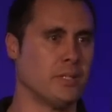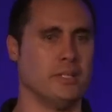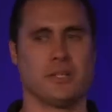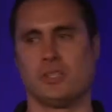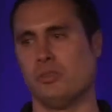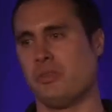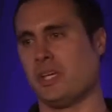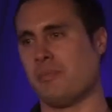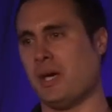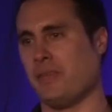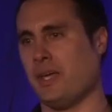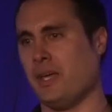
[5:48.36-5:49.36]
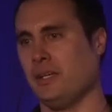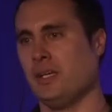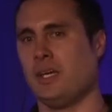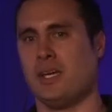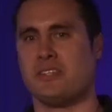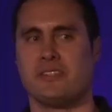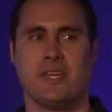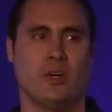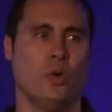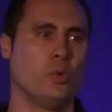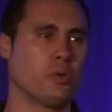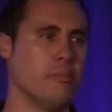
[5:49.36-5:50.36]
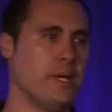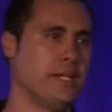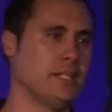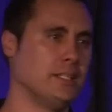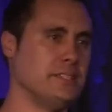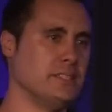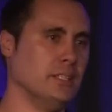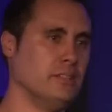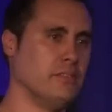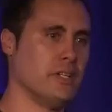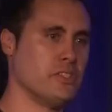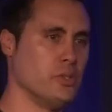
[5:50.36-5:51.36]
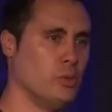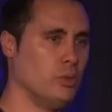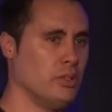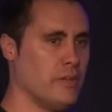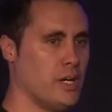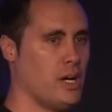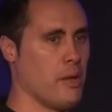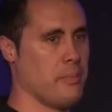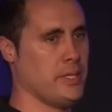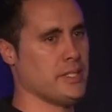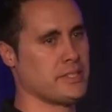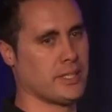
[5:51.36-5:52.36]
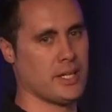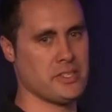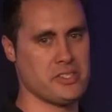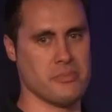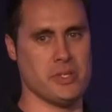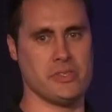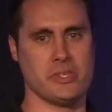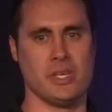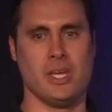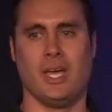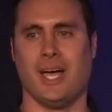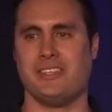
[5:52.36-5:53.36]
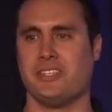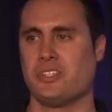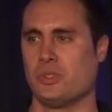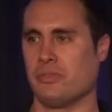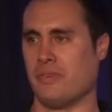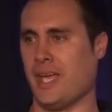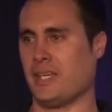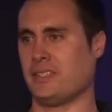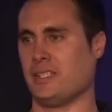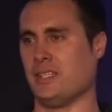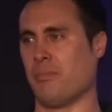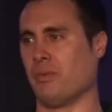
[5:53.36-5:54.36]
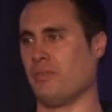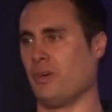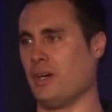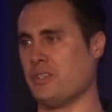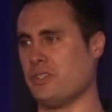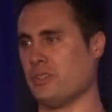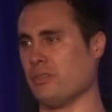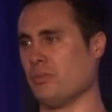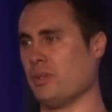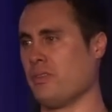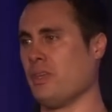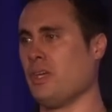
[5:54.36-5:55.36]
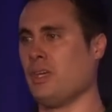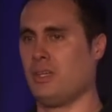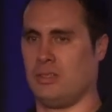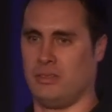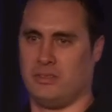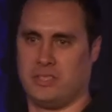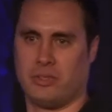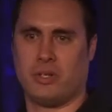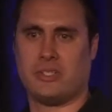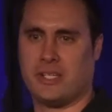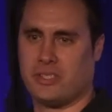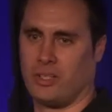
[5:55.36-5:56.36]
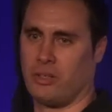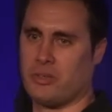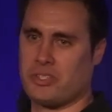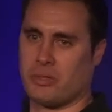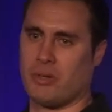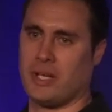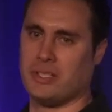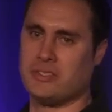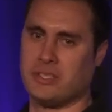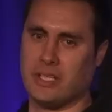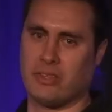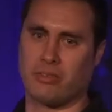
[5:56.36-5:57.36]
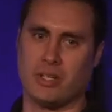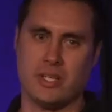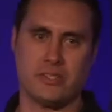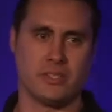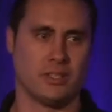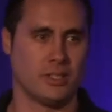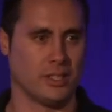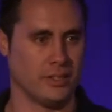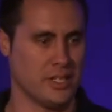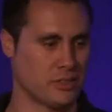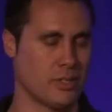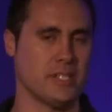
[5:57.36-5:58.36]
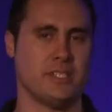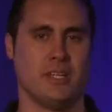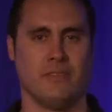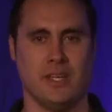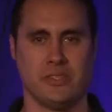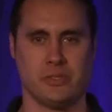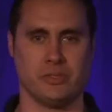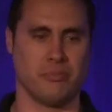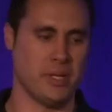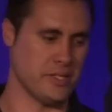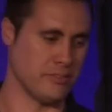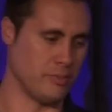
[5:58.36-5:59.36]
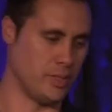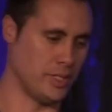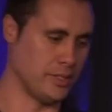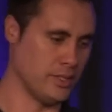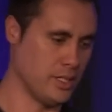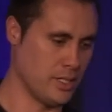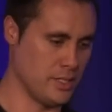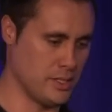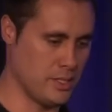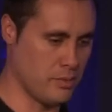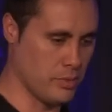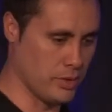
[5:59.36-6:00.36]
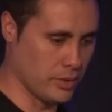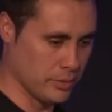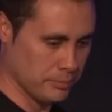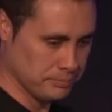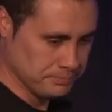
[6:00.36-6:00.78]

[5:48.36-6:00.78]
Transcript: Now, the cool thing about that is they automatically deliver to all of our IPS customers a digital vaccine that provides you with zero-day tolerance around internet threats. And that's great to have that sort of peace of mind in your network.